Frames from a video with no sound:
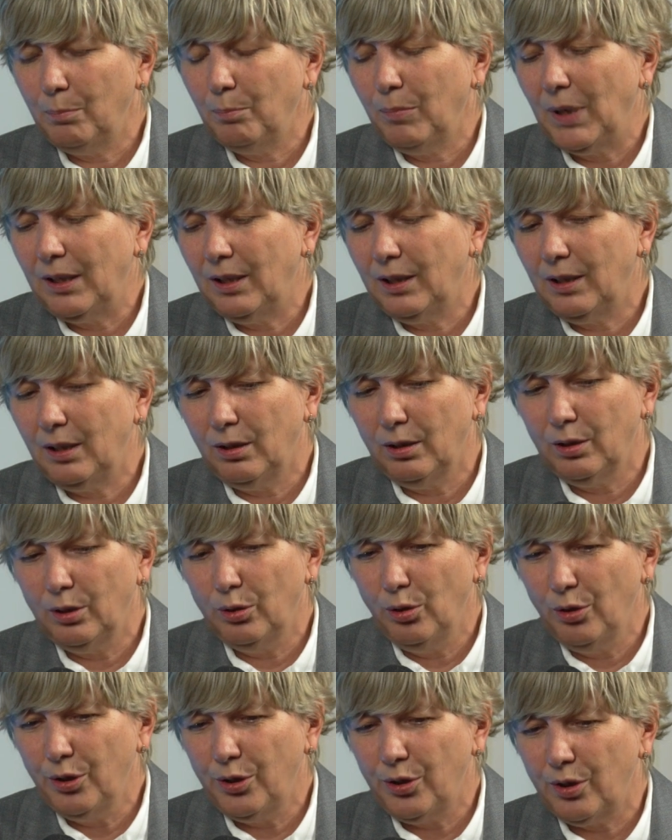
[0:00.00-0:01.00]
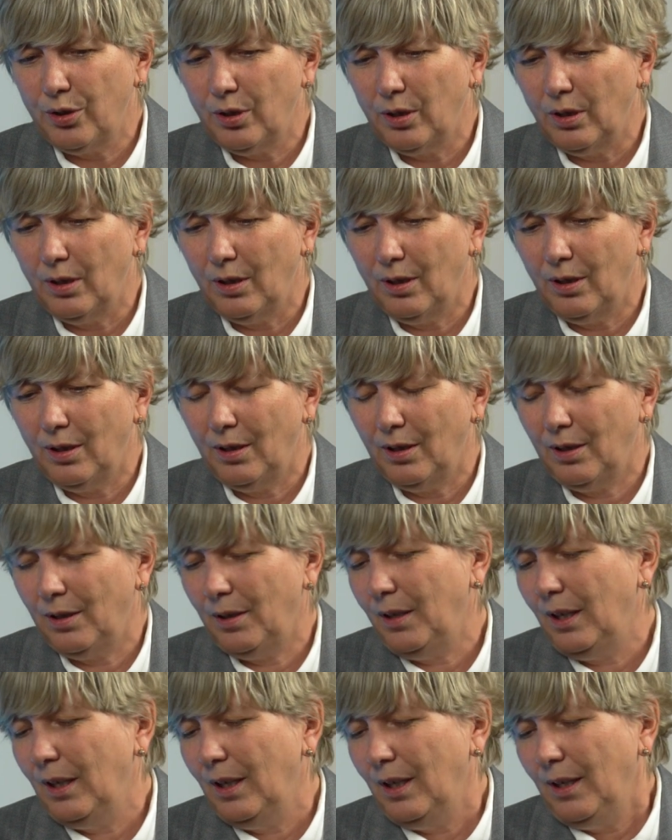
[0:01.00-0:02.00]
medical goods
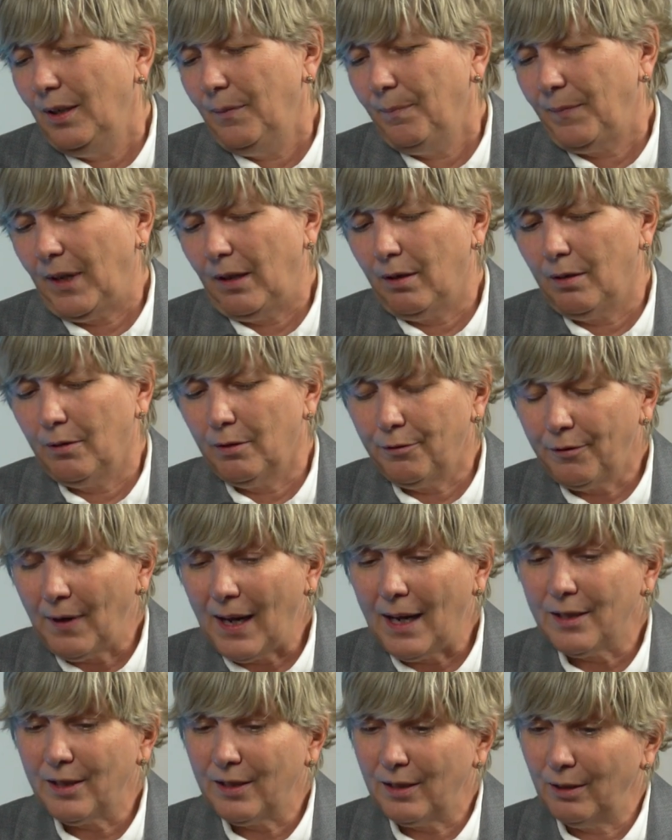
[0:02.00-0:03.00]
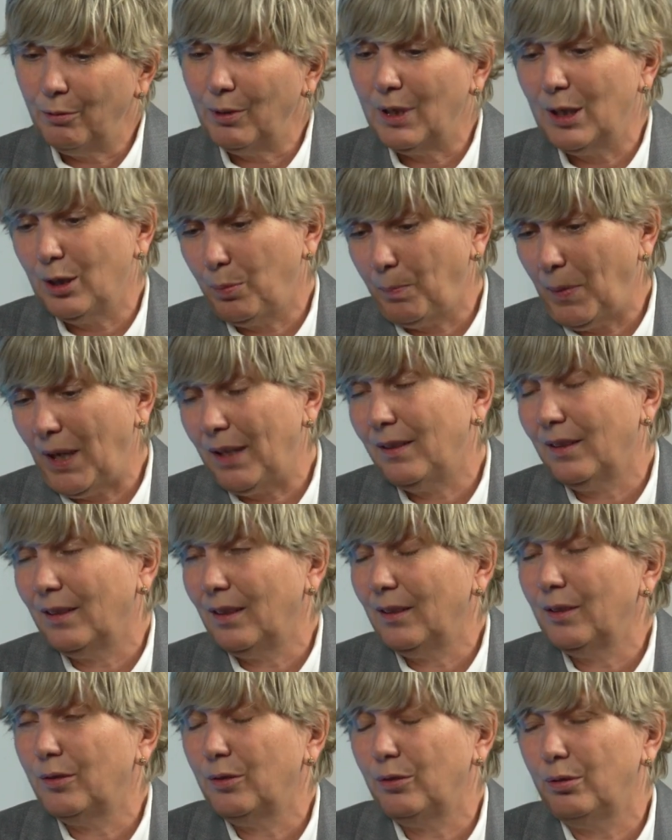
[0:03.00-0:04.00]
faster and
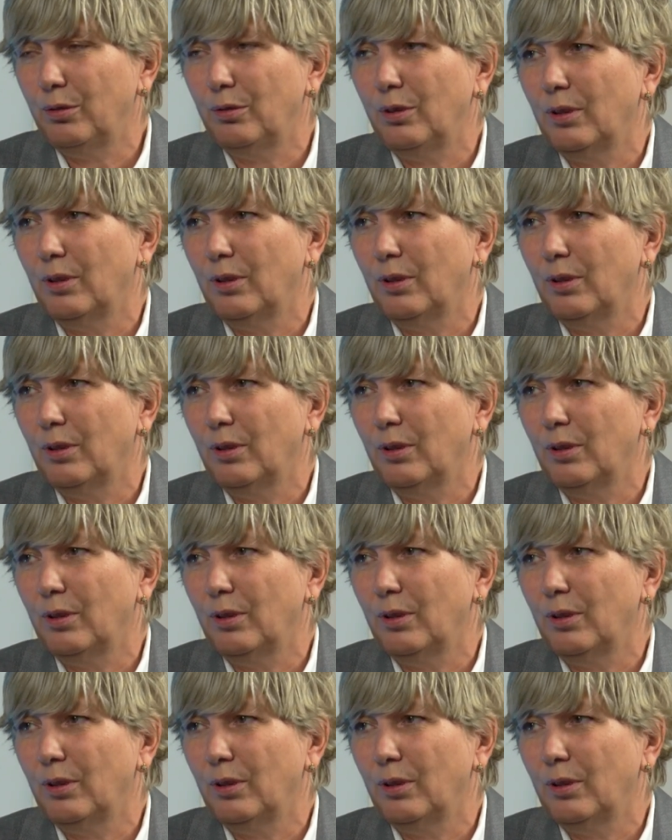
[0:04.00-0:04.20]
better to